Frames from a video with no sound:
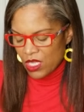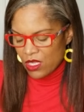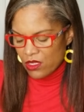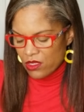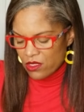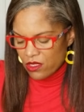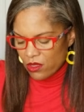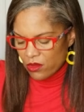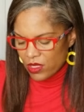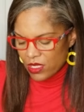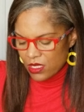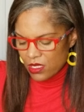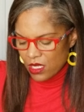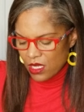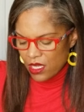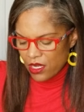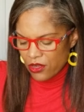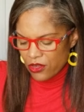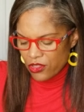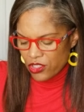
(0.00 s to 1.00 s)
So it's
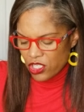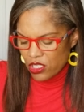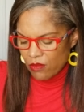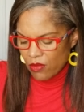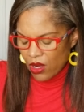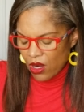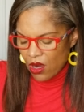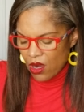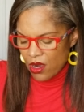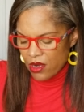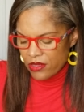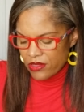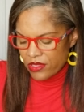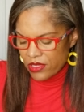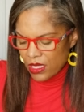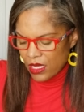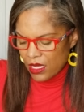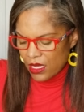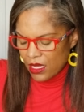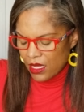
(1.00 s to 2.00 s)
energy
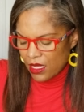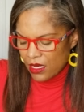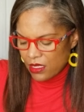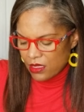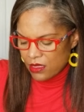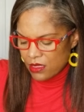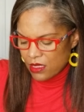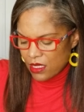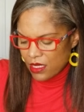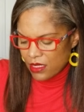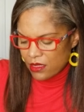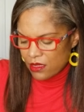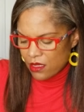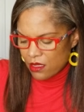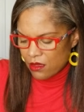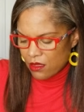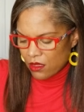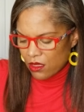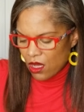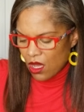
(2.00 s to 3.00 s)
bars, and it says
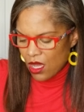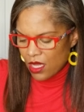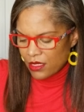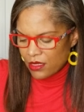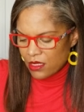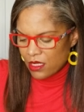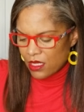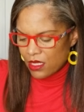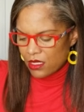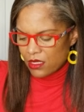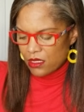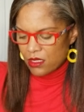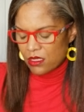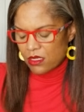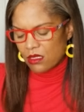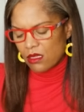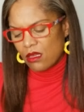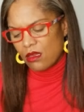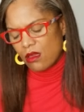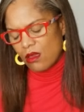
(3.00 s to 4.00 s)
that the
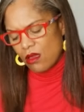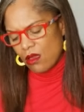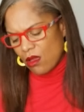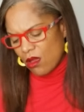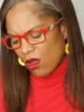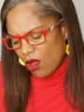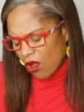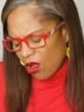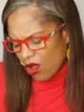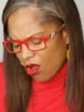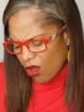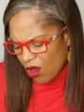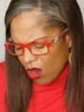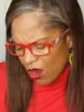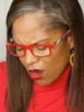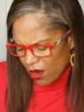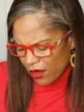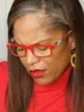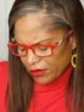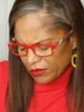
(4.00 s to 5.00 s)
contents
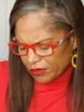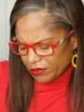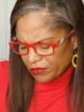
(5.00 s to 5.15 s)
are